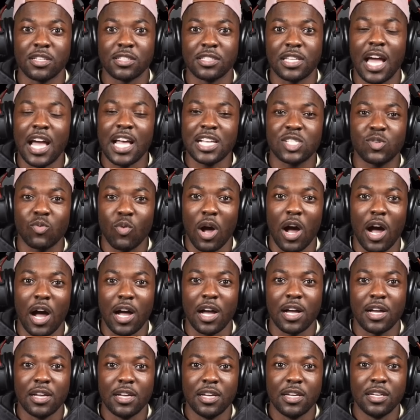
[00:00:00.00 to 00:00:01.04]
That's
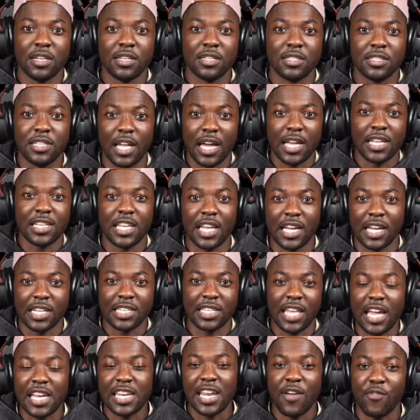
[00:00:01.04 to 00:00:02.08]
why that nigga,
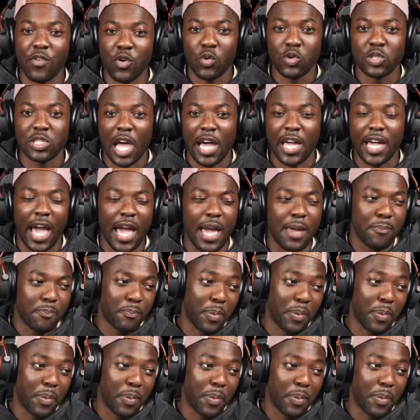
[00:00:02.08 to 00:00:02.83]
they never was like, hey,